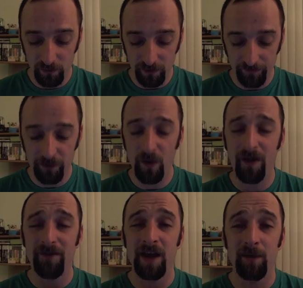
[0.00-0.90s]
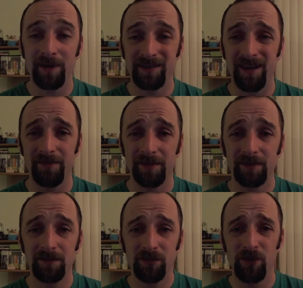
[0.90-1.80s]
If you have iOS 7,
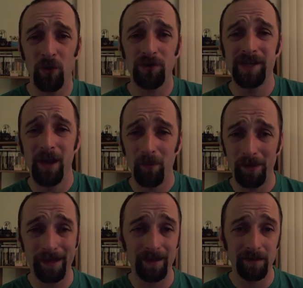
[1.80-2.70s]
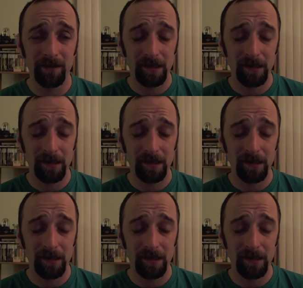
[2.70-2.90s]
don't jailbreak.